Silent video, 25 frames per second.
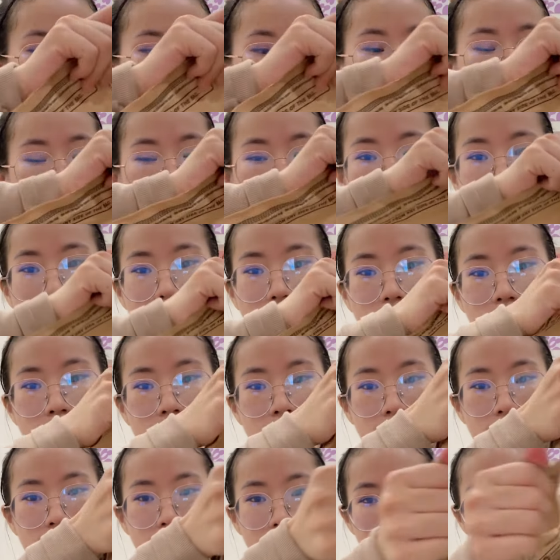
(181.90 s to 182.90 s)
one,
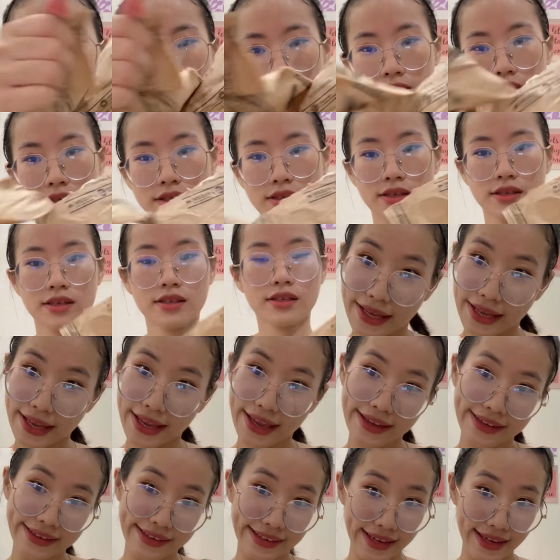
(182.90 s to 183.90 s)

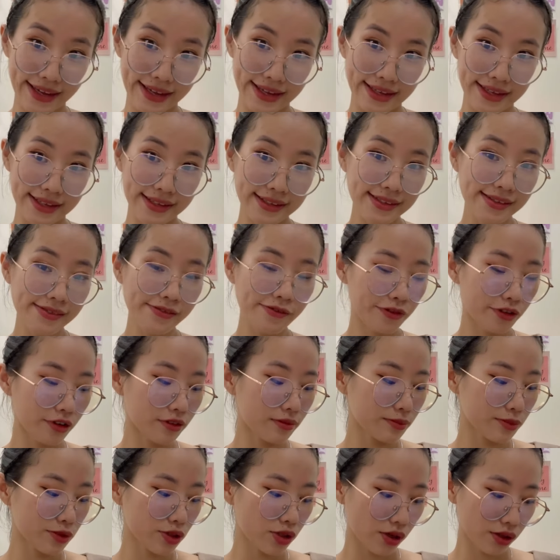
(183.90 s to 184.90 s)
again
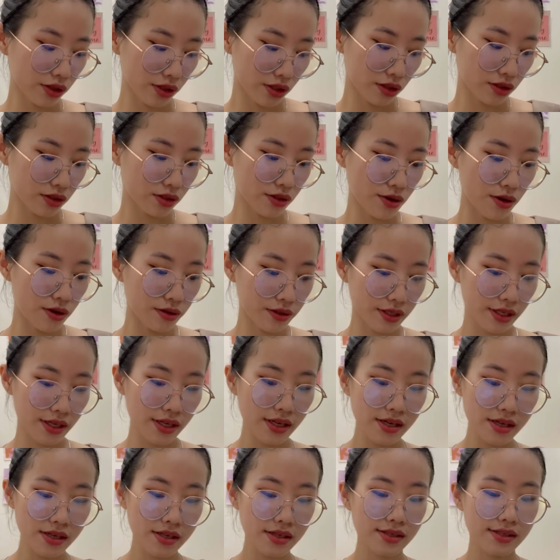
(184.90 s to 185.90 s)
from Tokyo
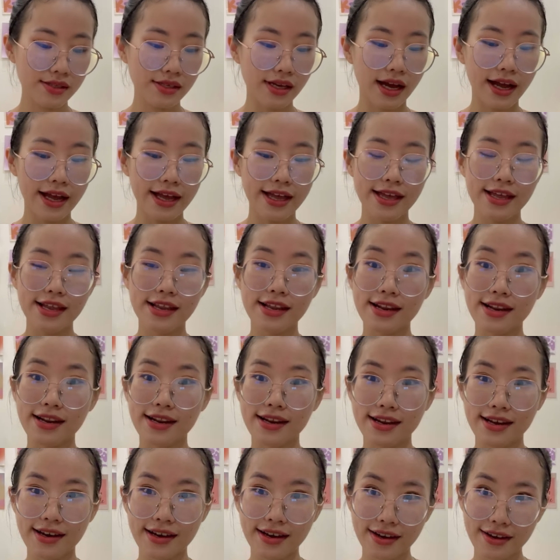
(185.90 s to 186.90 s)
Talkies. I
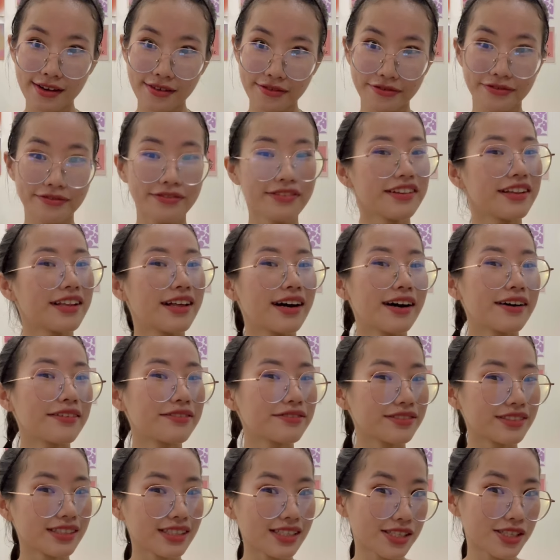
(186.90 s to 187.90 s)

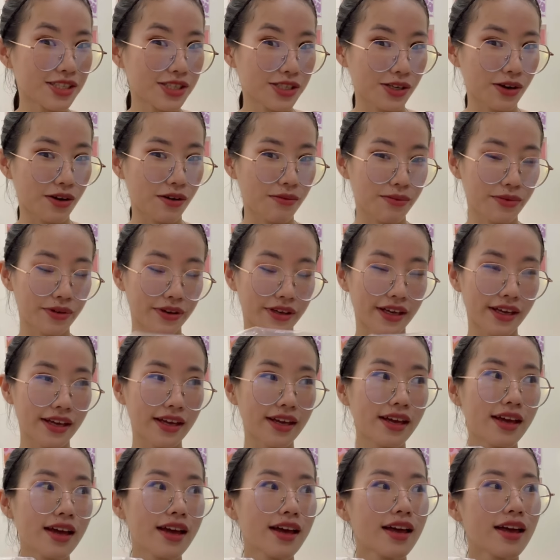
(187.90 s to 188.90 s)
love this top. Okay,
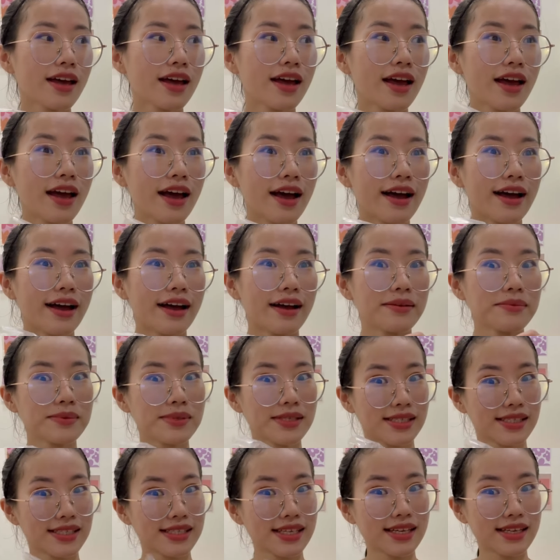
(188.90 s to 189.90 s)

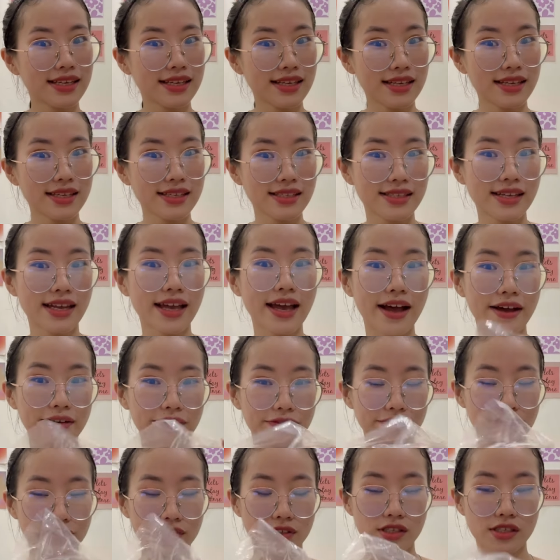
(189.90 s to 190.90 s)
I've seen this, they have
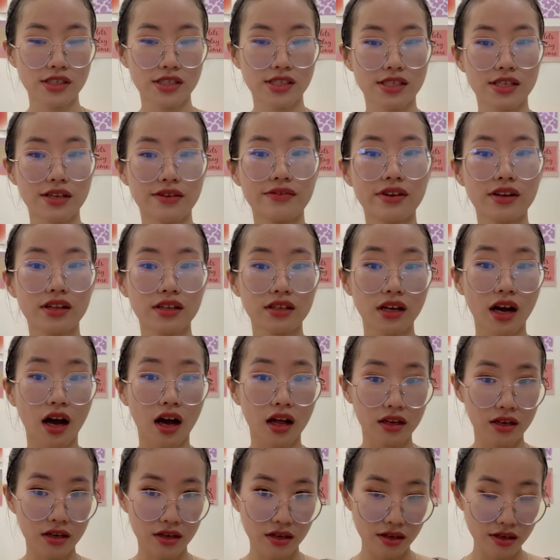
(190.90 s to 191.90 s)
in several
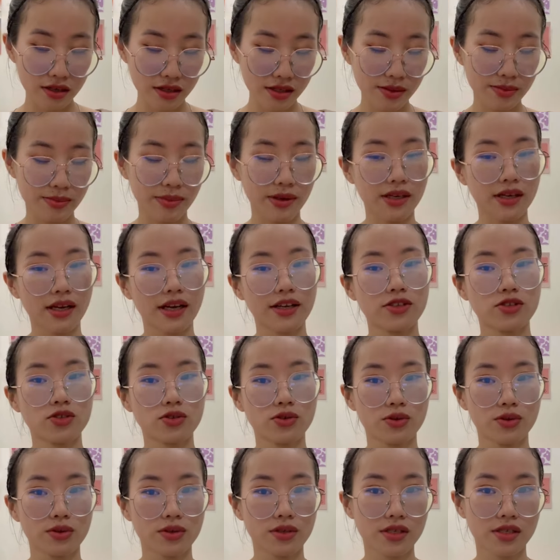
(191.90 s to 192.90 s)
colors, but I
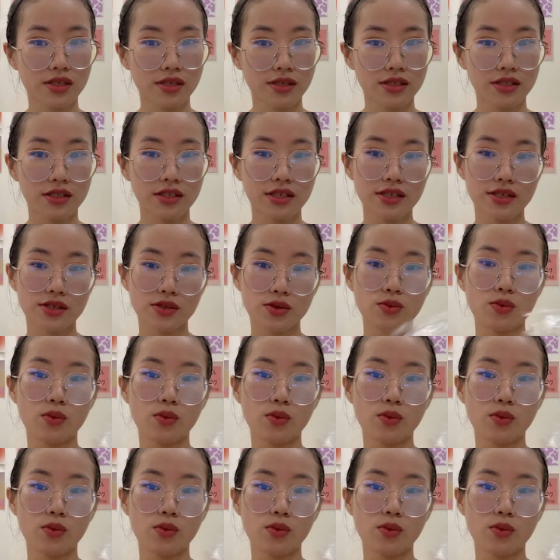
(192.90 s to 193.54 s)
choose this